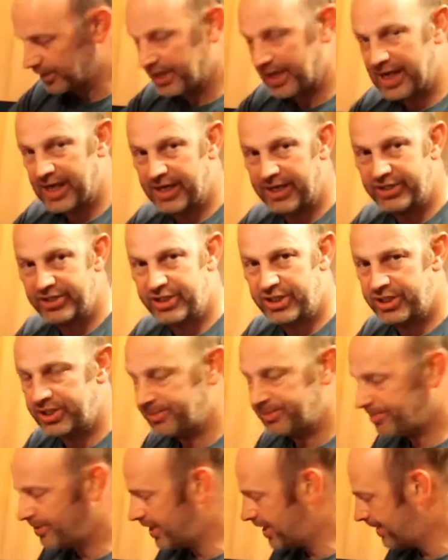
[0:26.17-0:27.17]
can of ginger
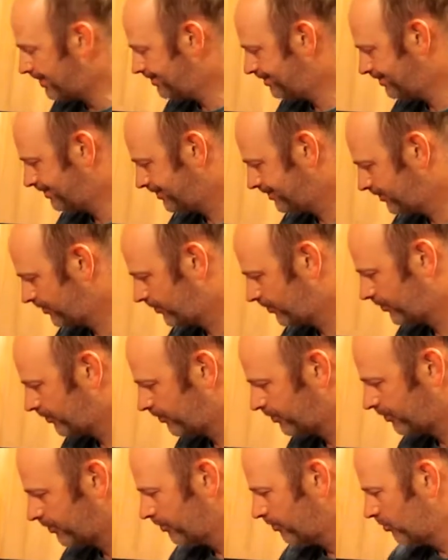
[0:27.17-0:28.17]
beer,
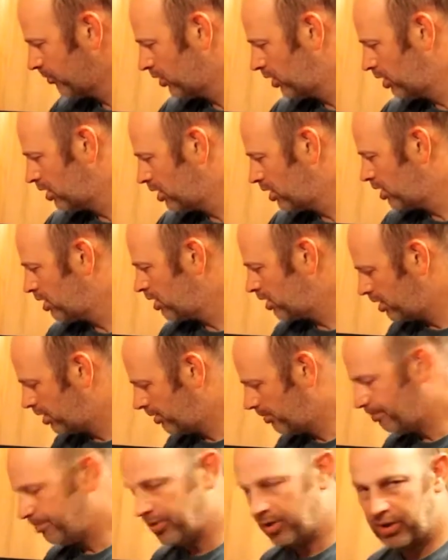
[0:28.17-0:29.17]
a
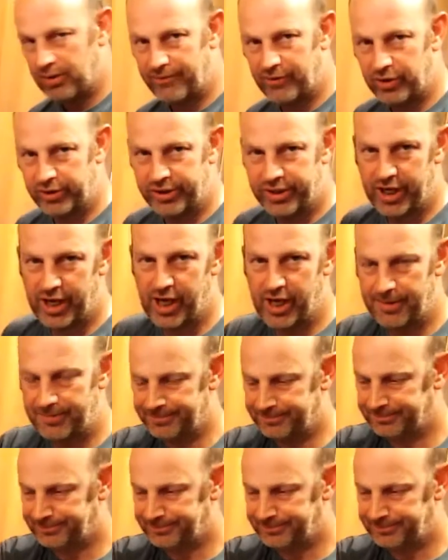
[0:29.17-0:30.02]
bottle of vodka.